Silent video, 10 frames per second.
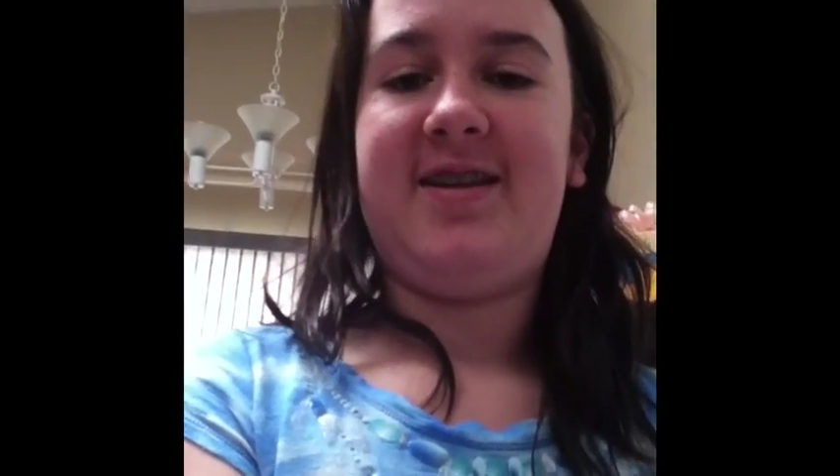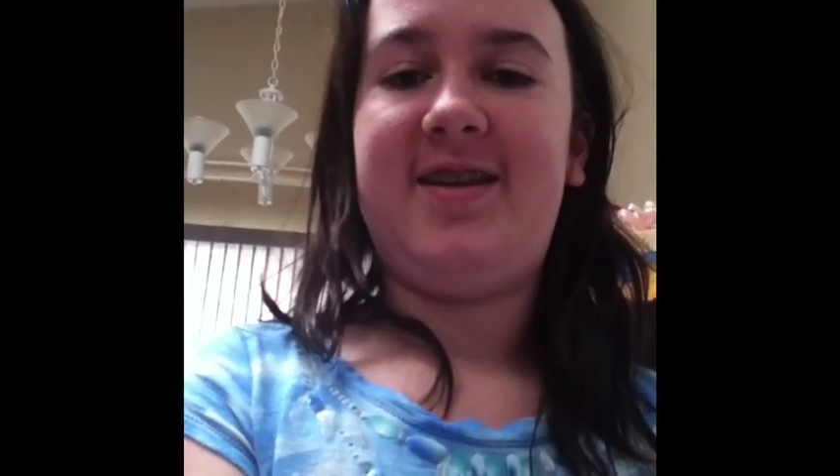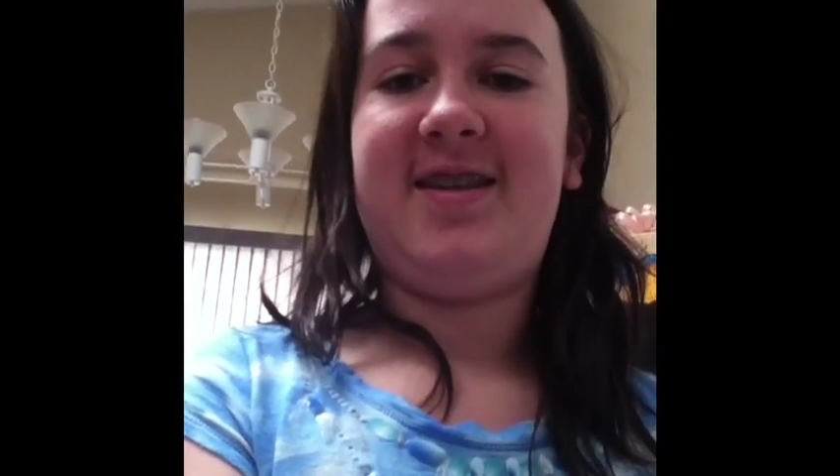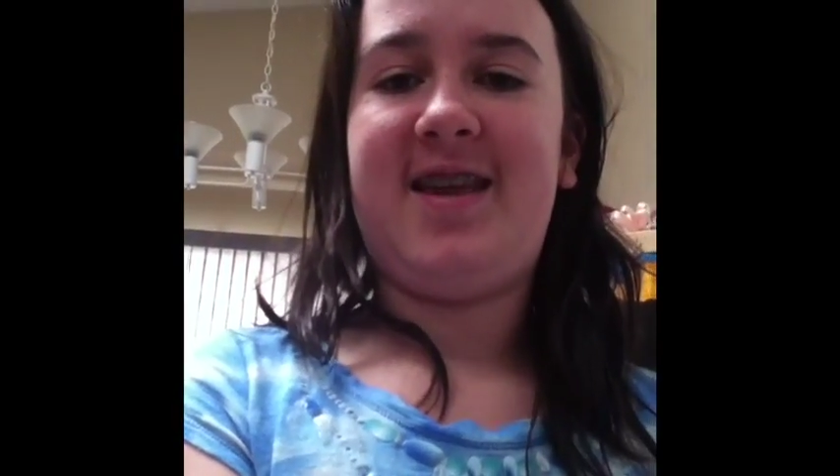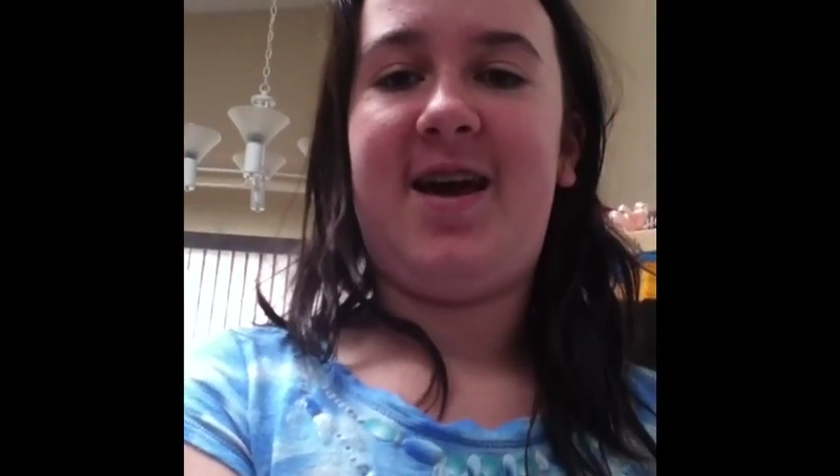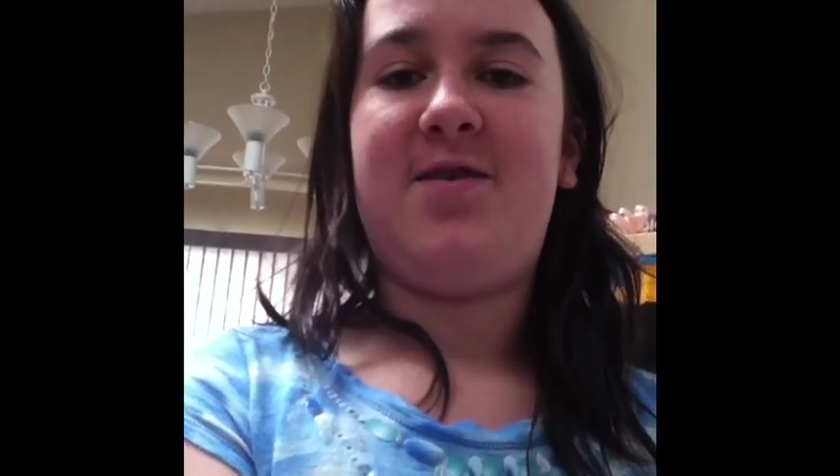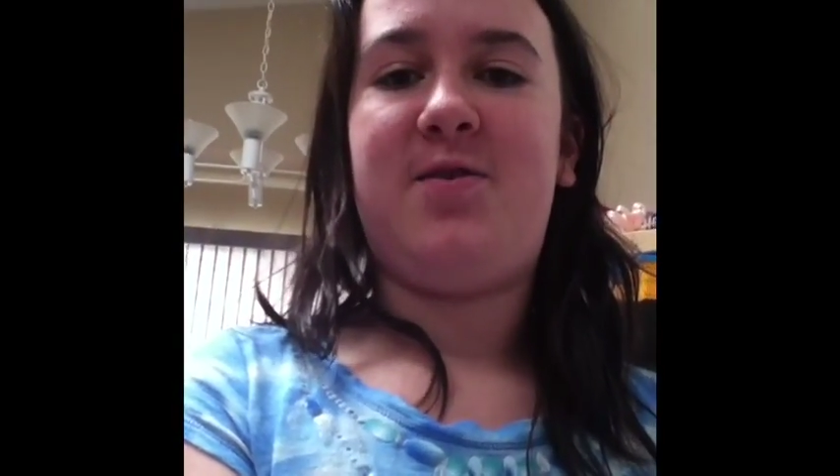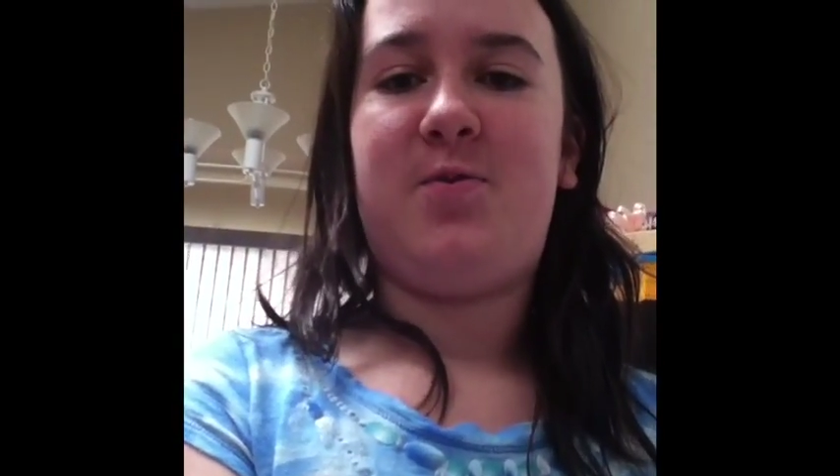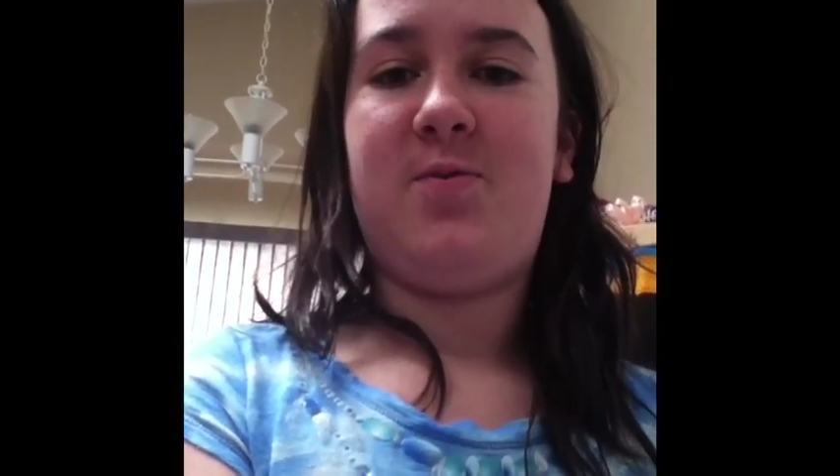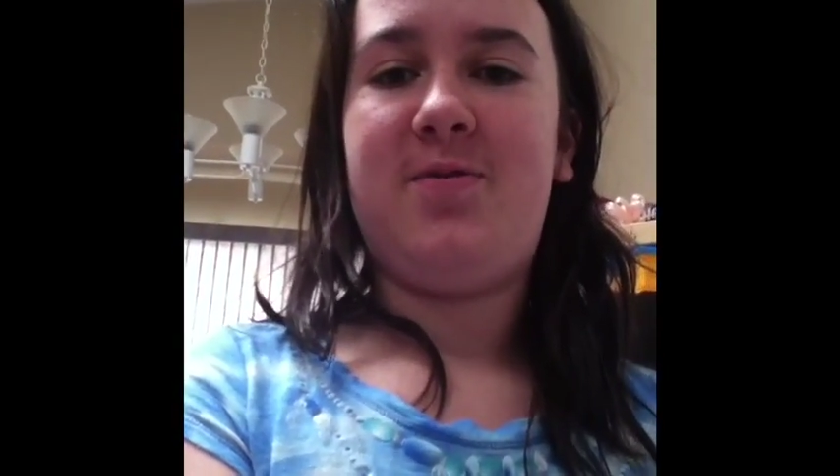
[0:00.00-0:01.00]
This is how
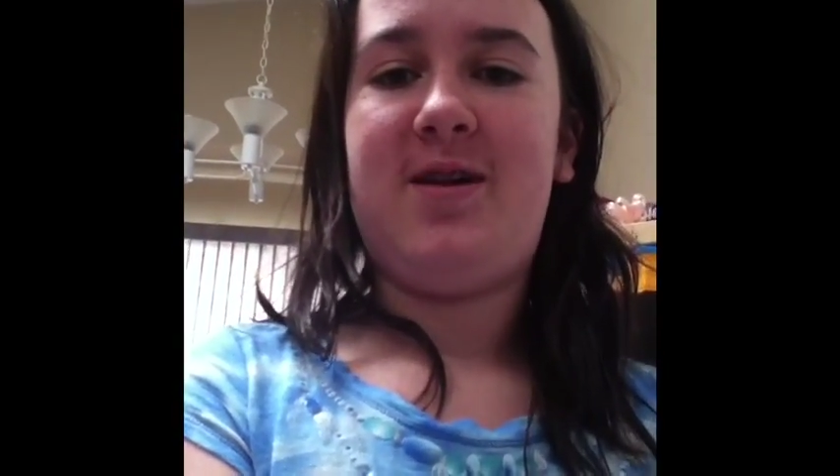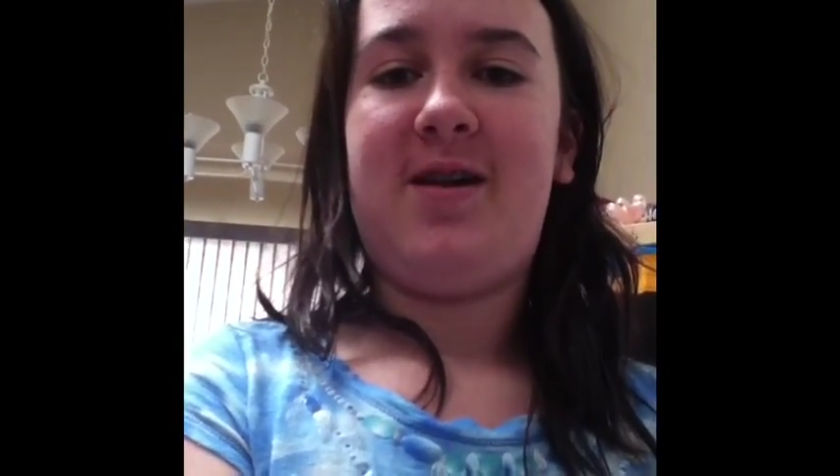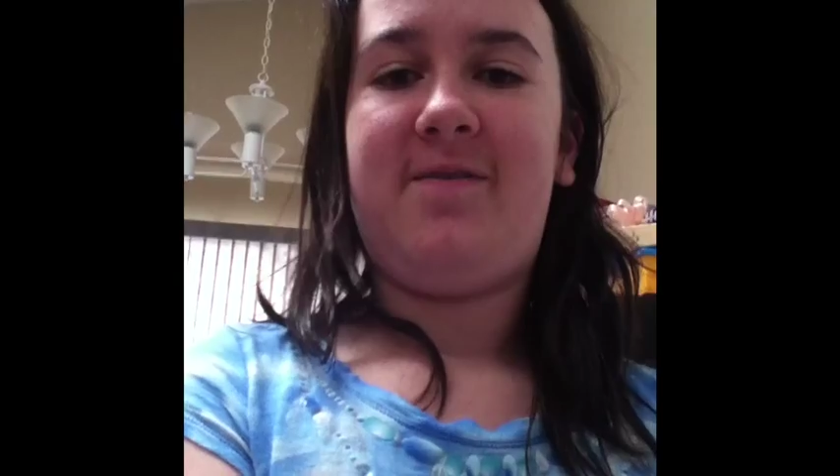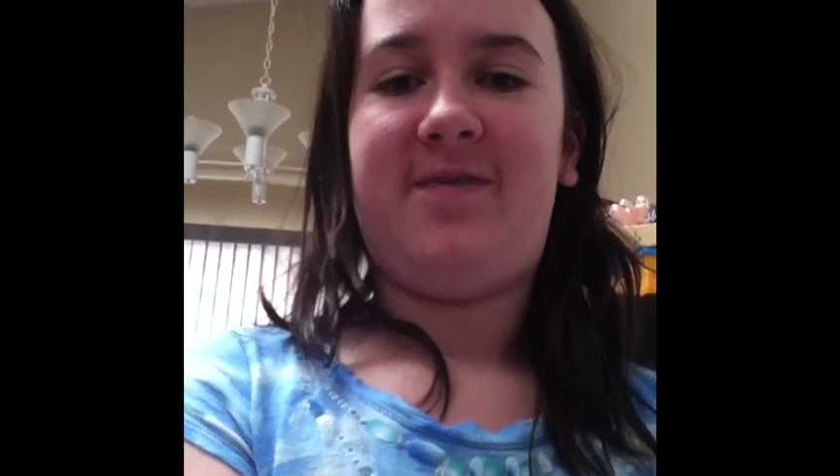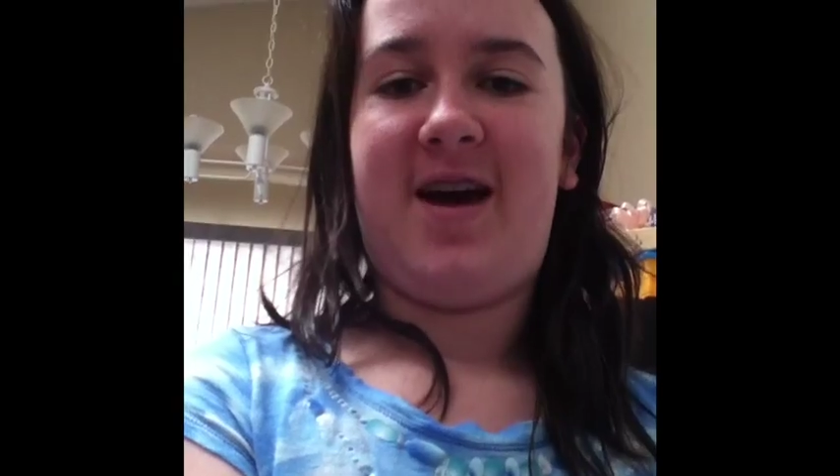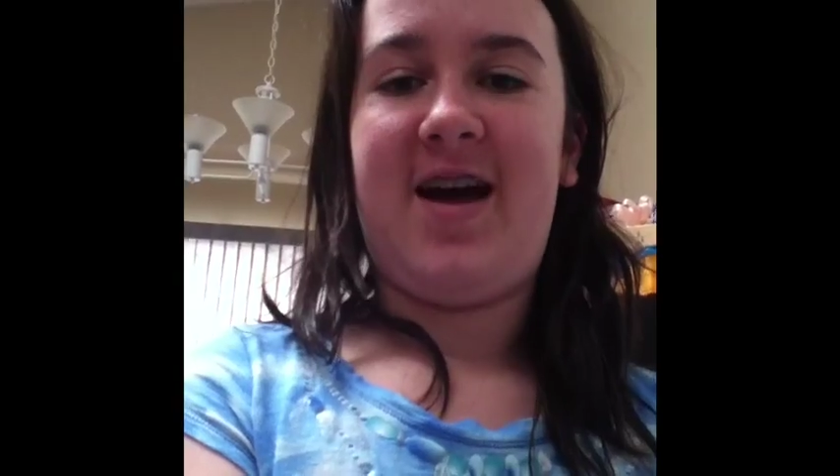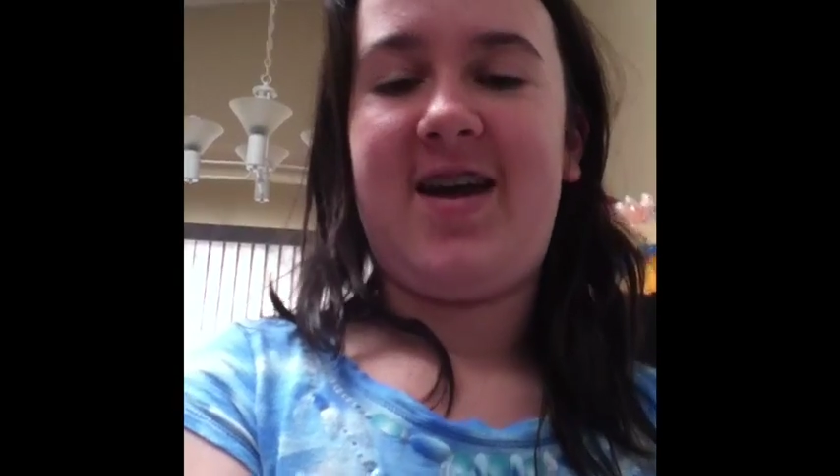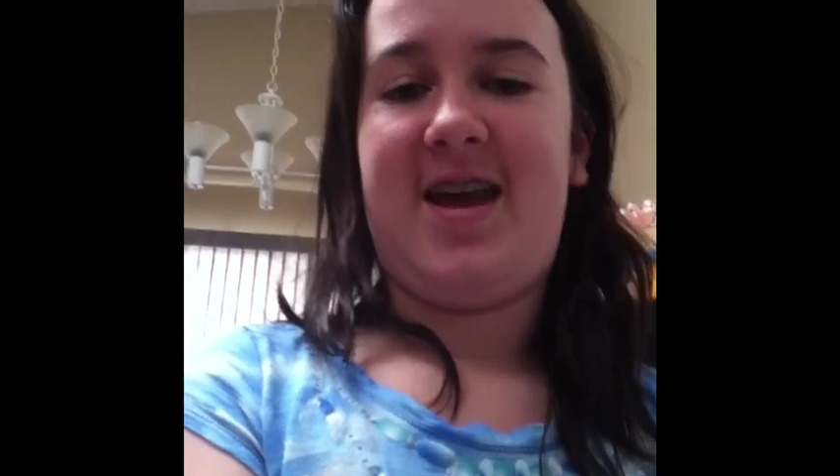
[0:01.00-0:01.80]
you fly